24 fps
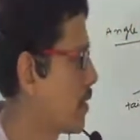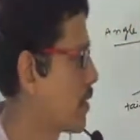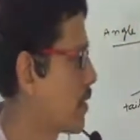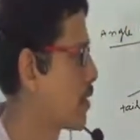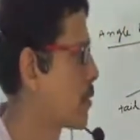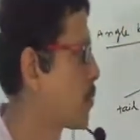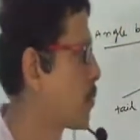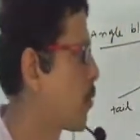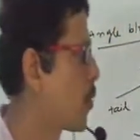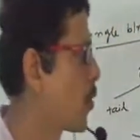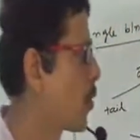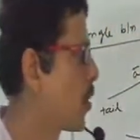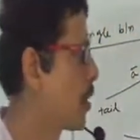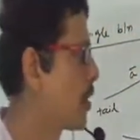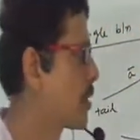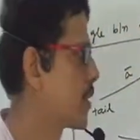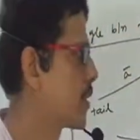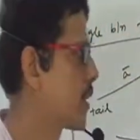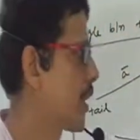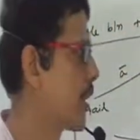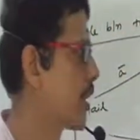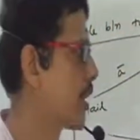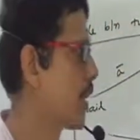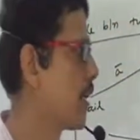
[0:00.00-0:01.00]
the
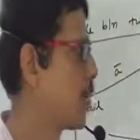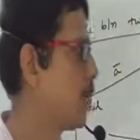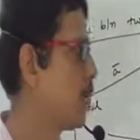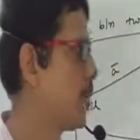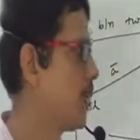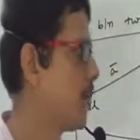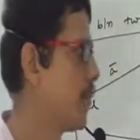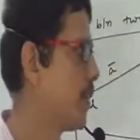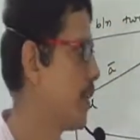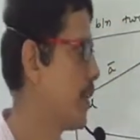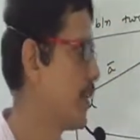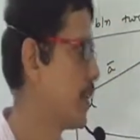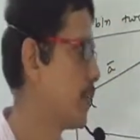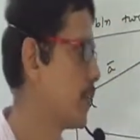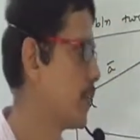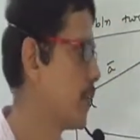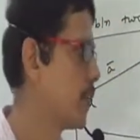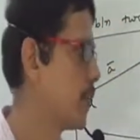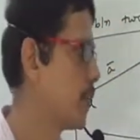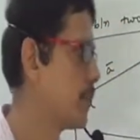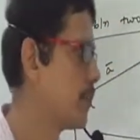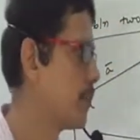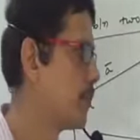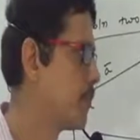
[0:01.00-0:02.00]
smallest angle between
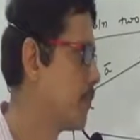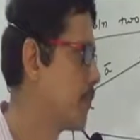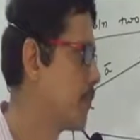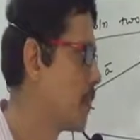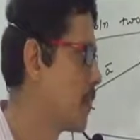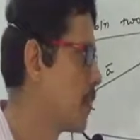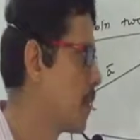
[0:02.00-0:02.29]
them.